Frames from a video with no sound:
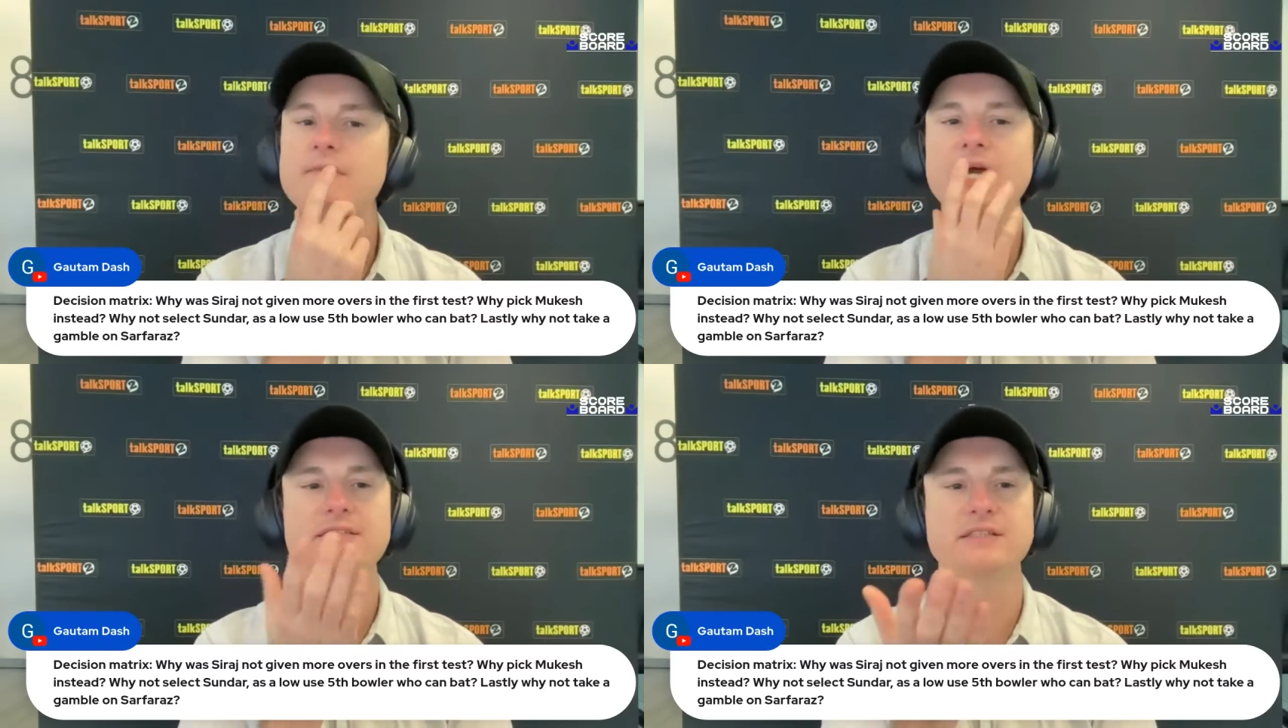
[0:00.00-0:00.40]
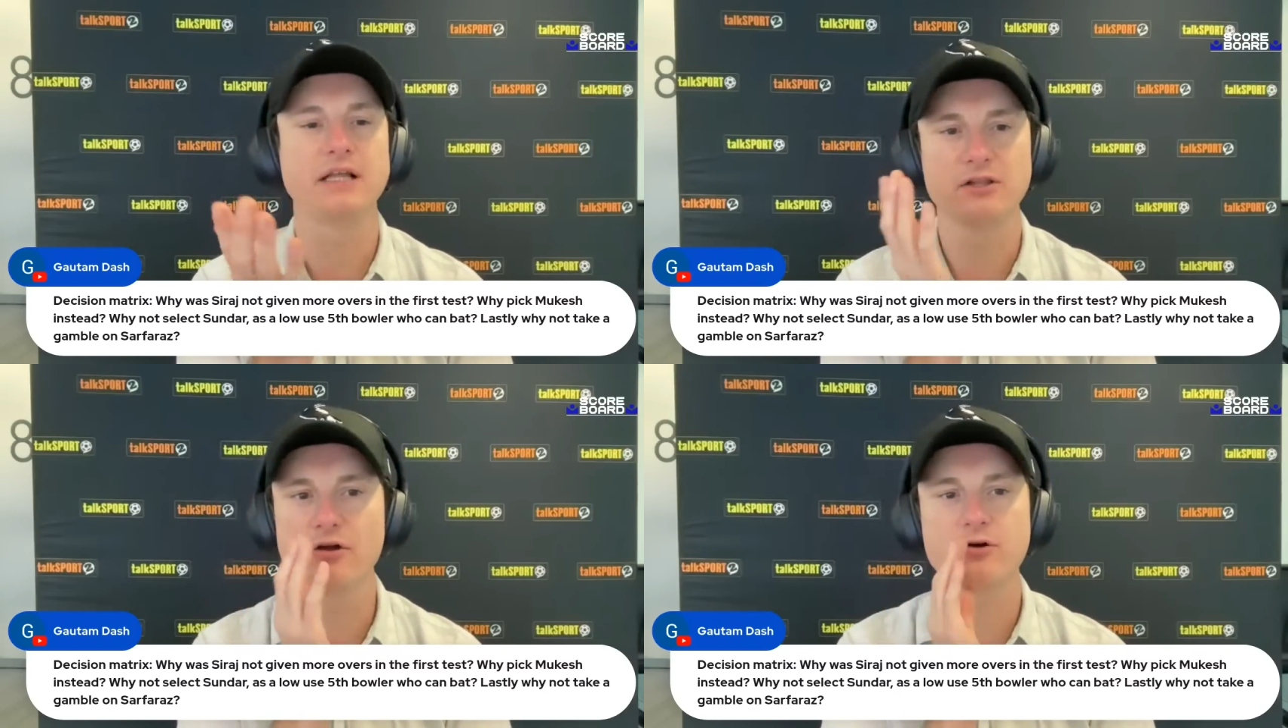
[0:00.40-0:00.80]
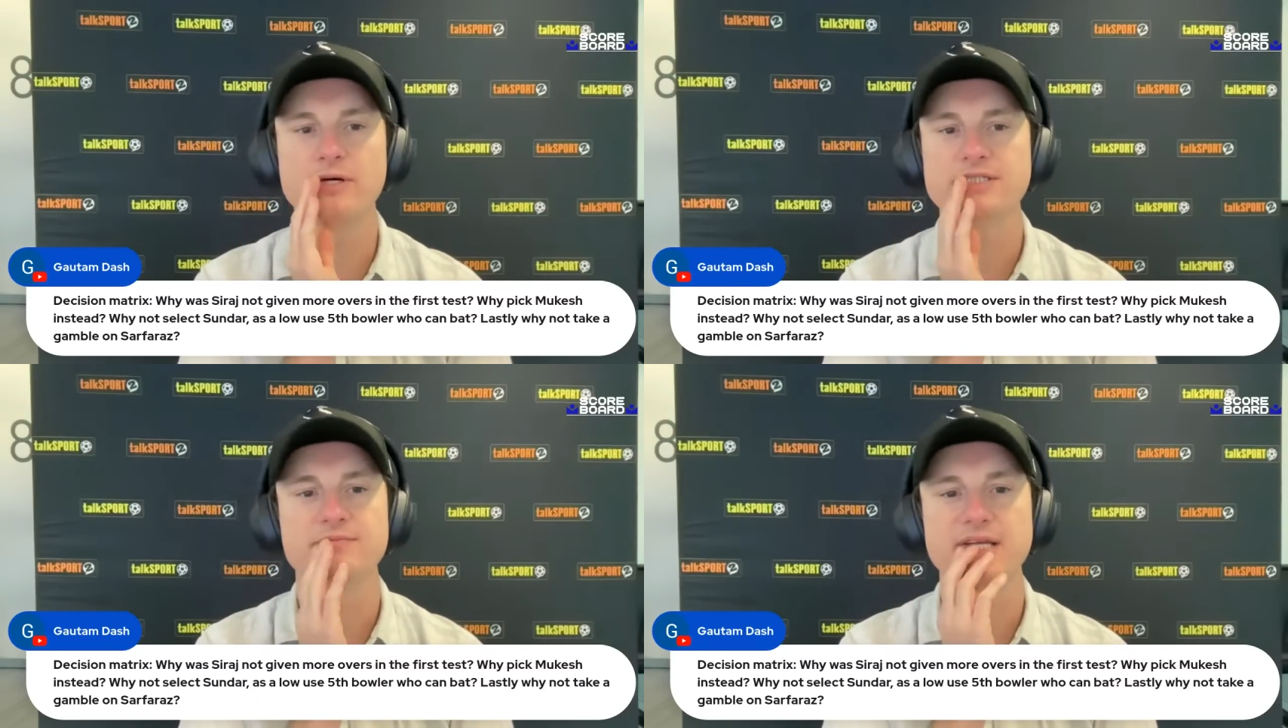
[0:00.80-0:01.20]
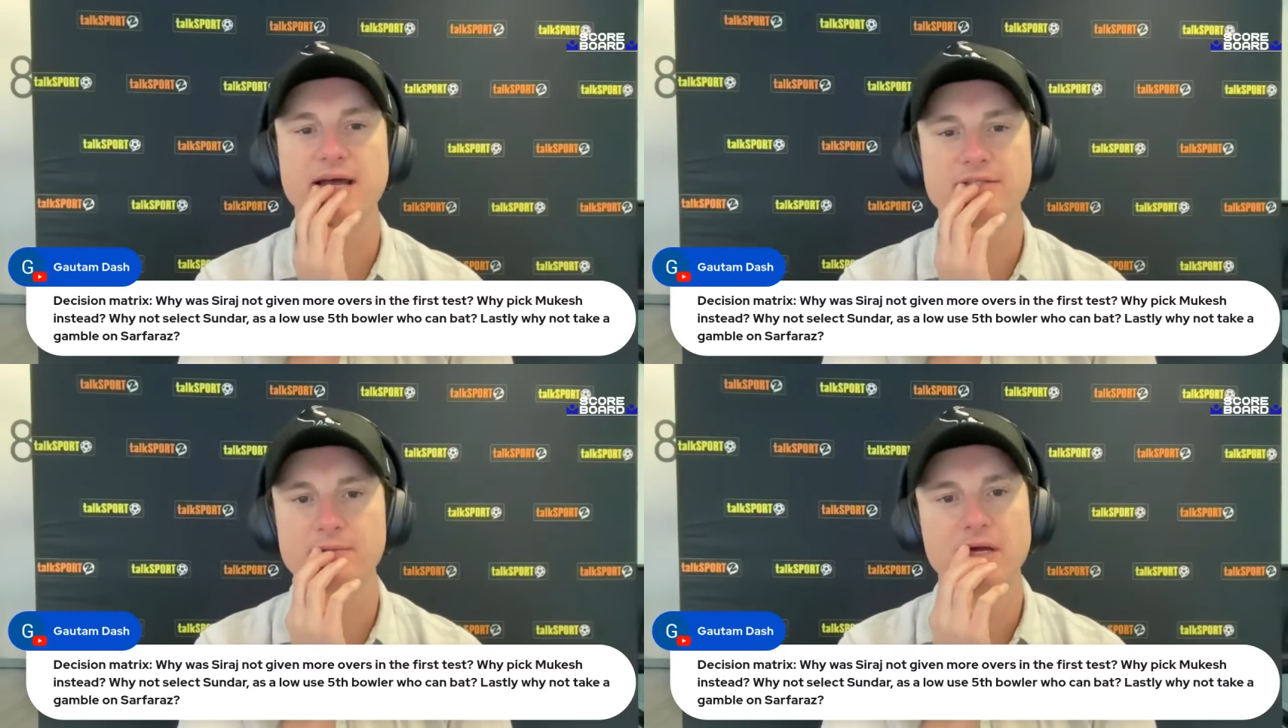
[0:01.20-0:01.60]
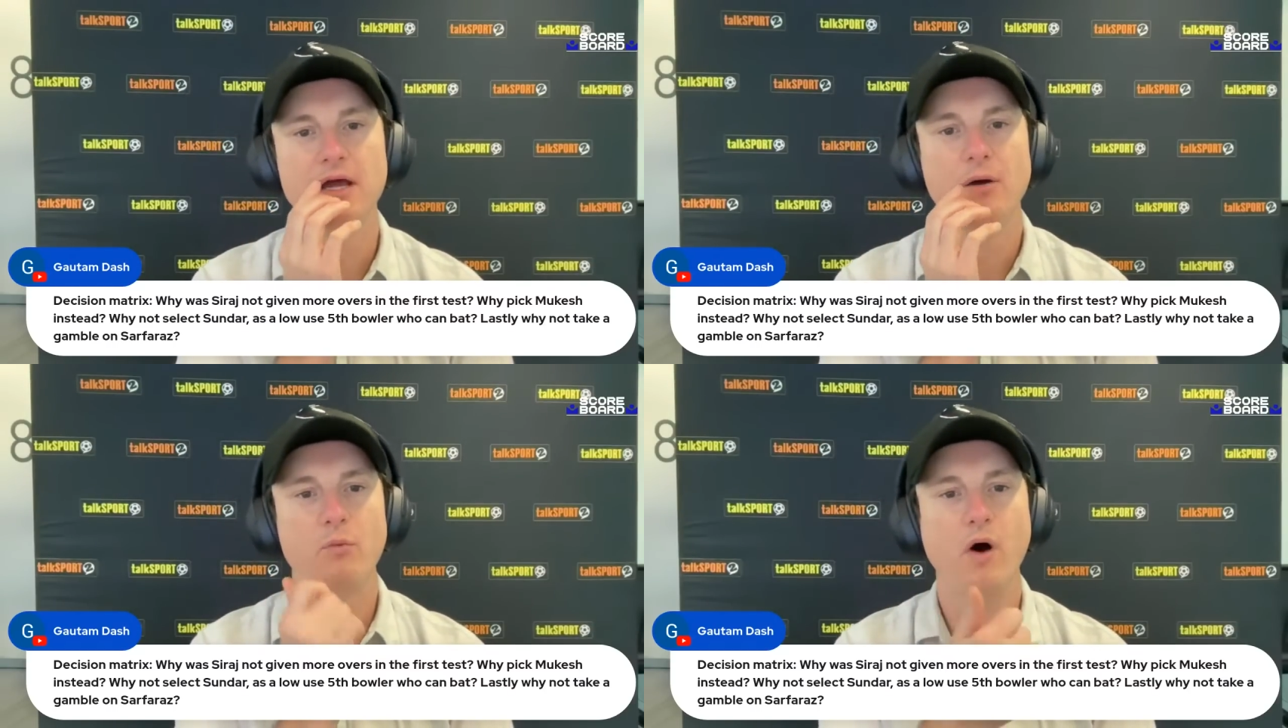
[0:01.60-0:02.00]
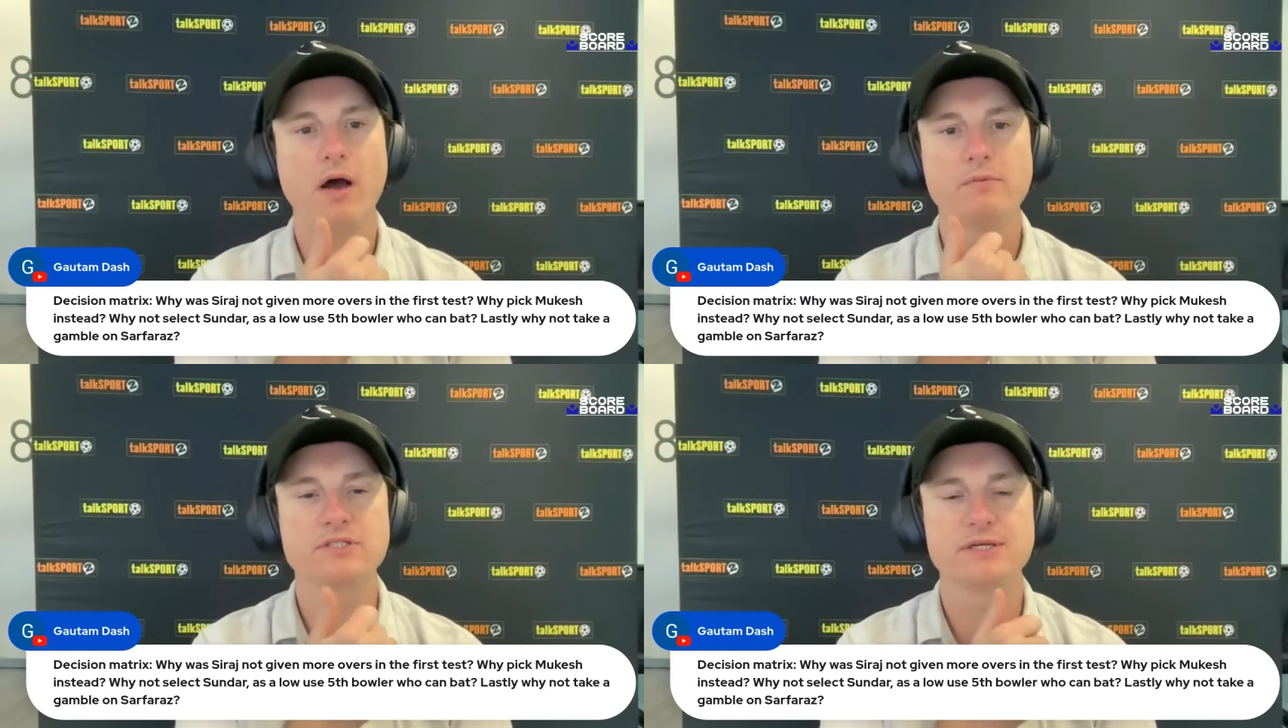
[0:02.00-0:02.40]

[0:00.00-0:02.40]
That's a lot of questions, Gautam. Why was